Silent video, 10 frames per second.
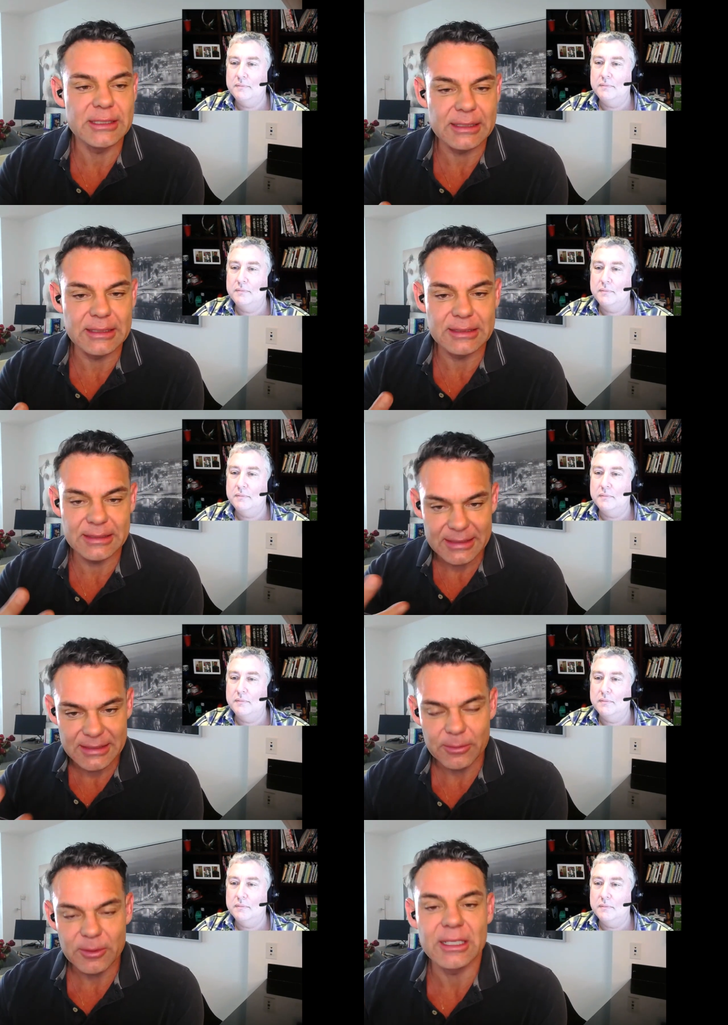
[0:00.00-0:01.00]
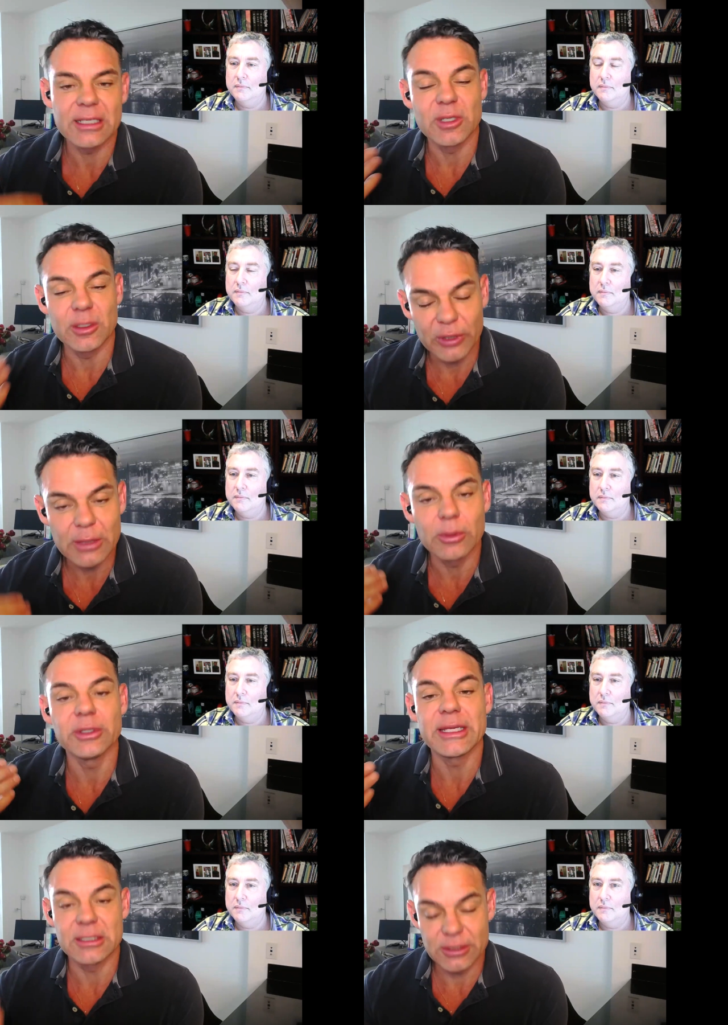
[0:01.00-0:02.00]
Speaker 1: these techniques, is that something that can be
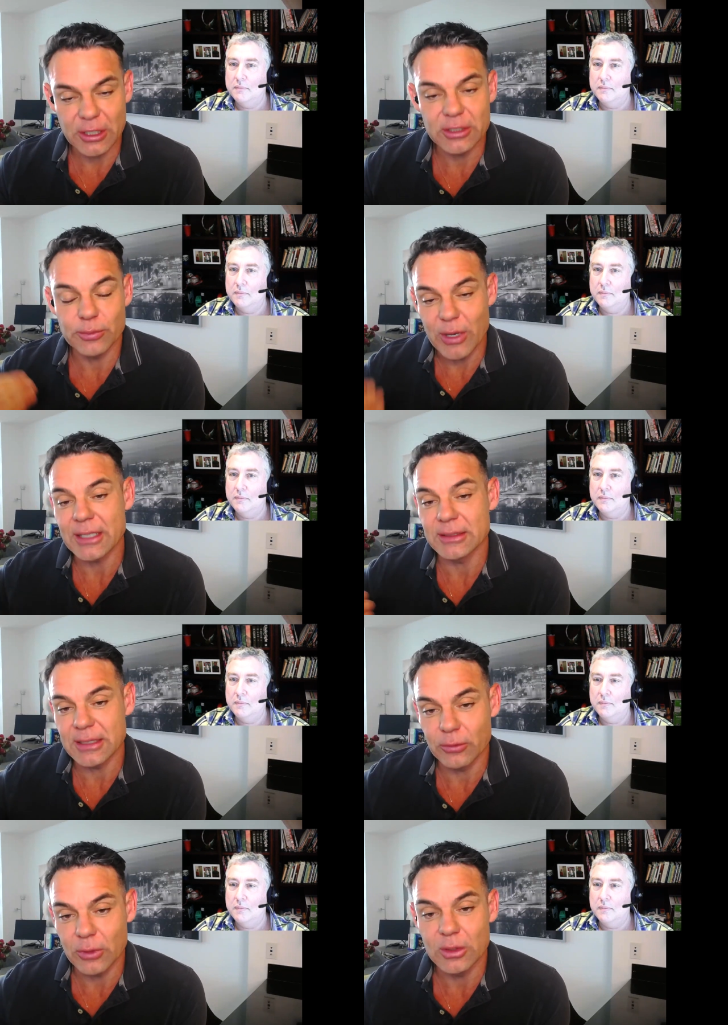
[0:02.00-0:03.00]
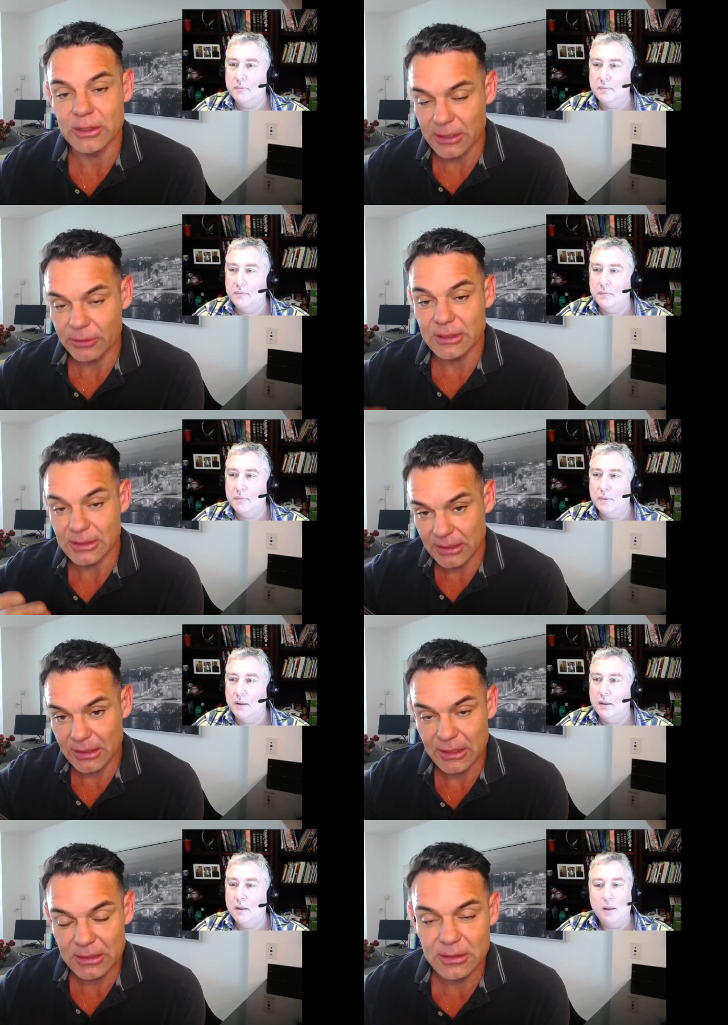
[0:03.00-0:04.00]
applicable? They can start to practice on their own and start to
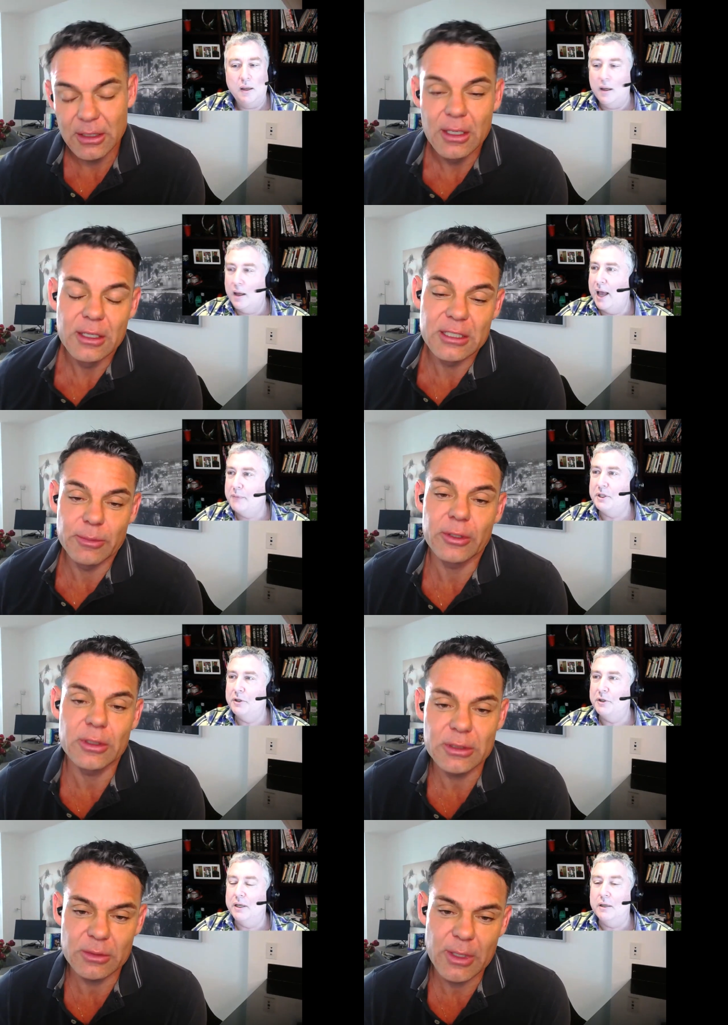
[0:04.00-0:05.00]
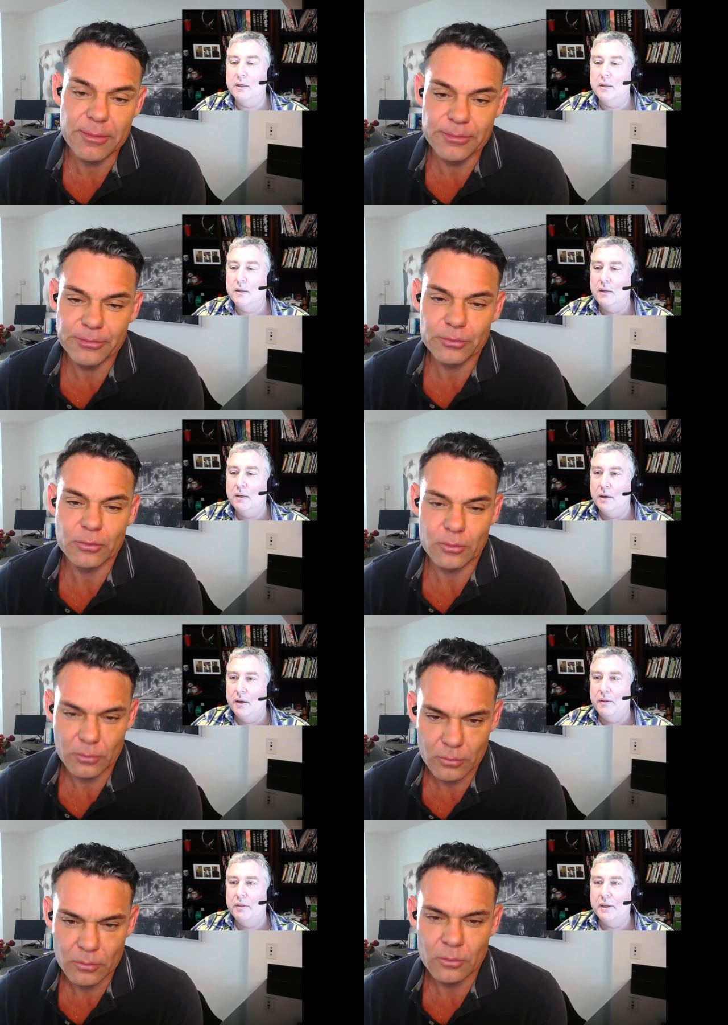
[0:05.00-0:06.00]
see these, these Absolutely. as well.
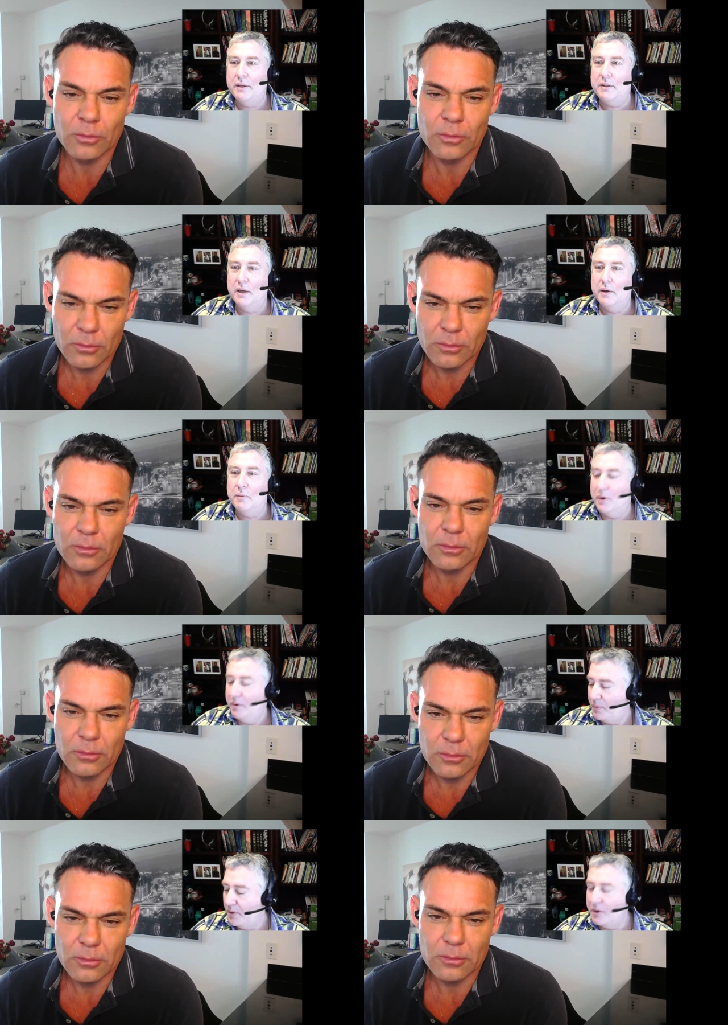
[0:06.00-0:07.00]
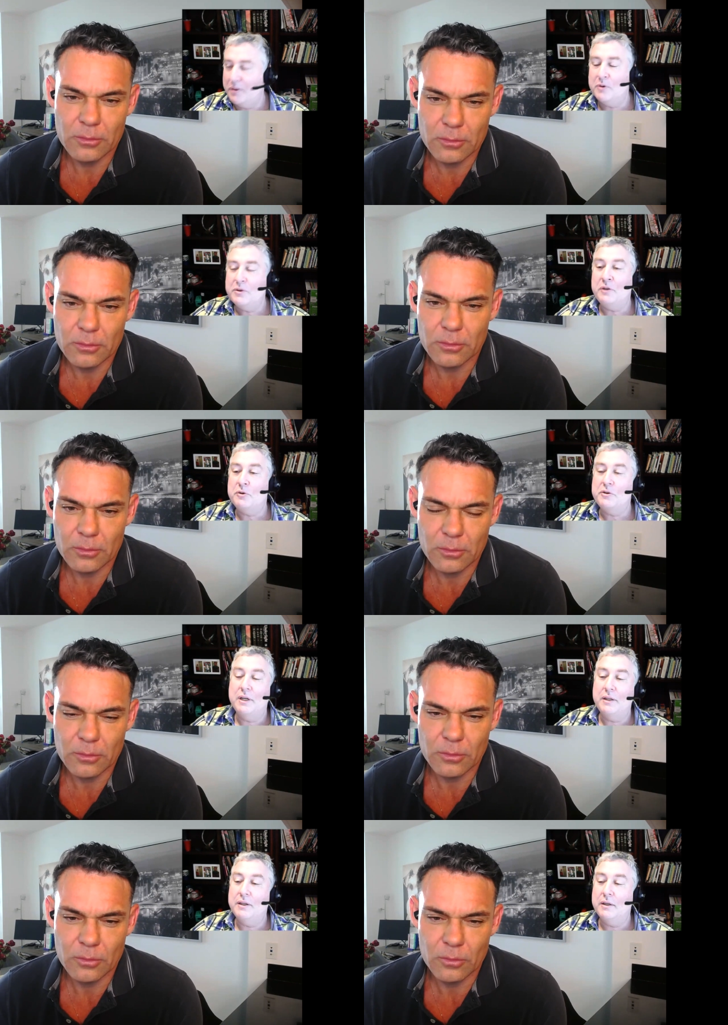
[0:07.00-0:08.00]
Speaker 2: That uh, those
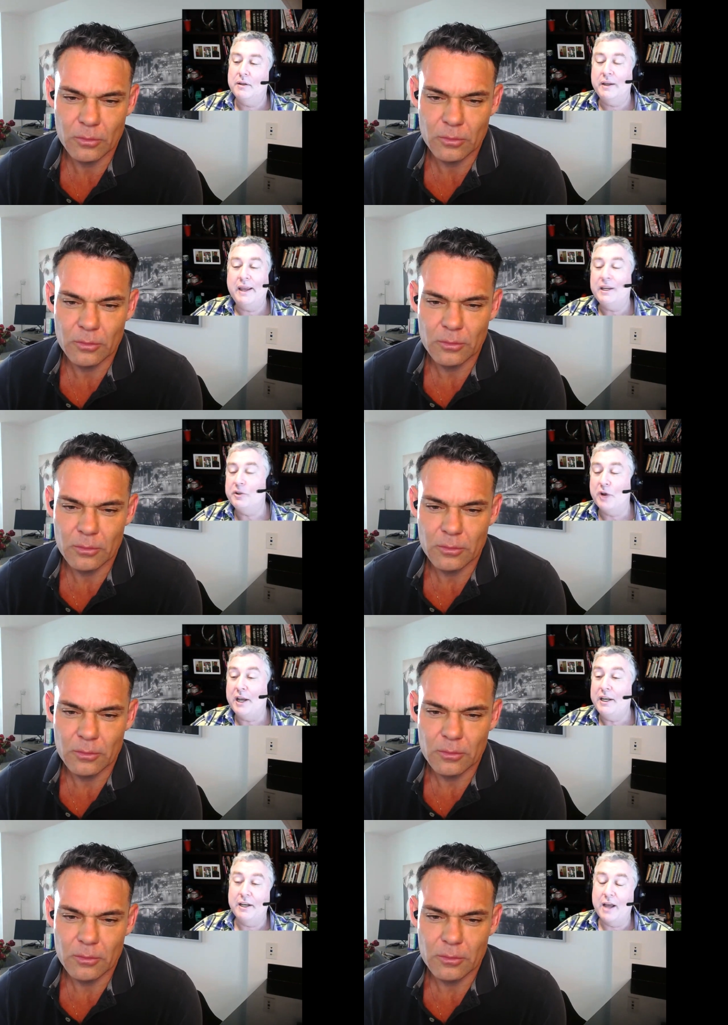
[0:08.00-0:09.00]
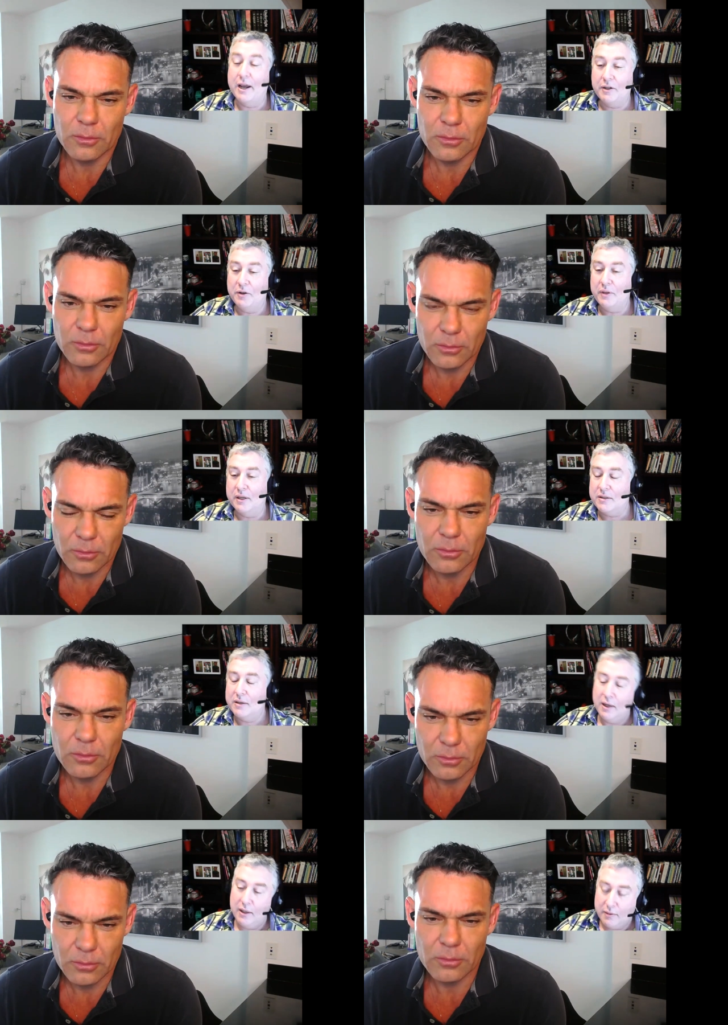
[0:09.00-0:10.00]
interested in the, the getting training in how to do
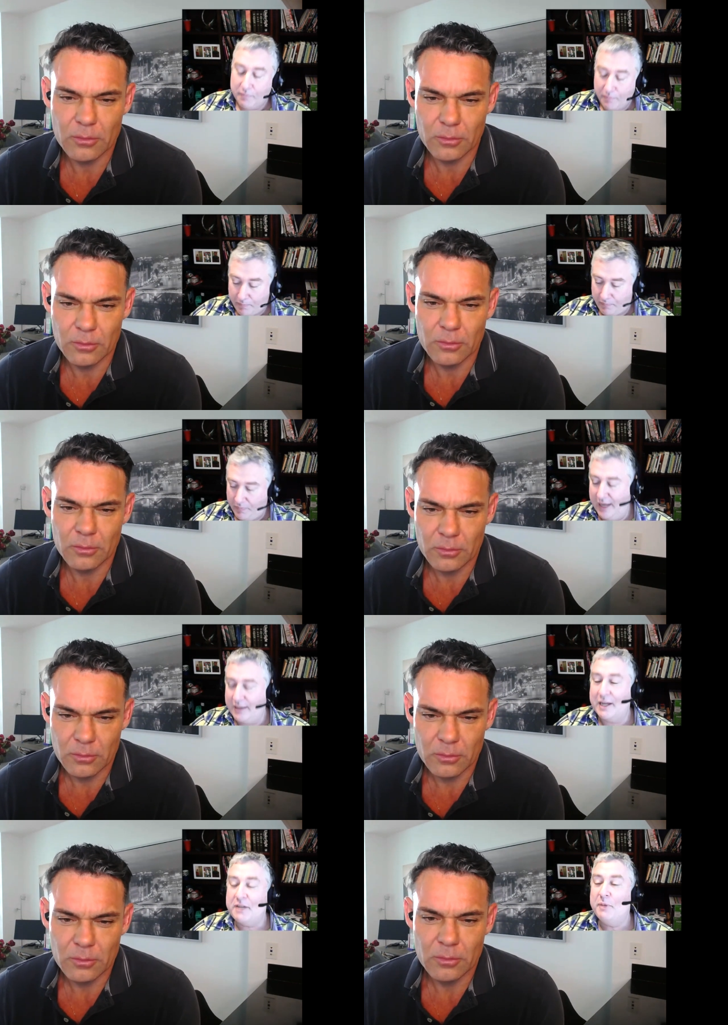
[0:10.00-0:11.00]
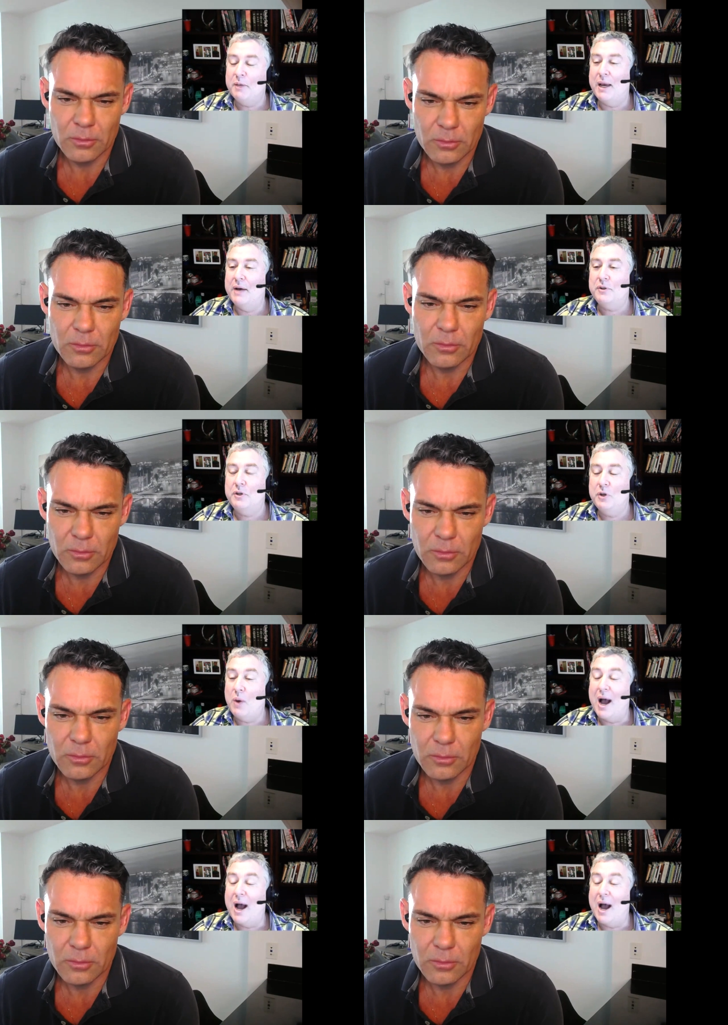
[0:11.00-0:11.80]
this, it takes me about two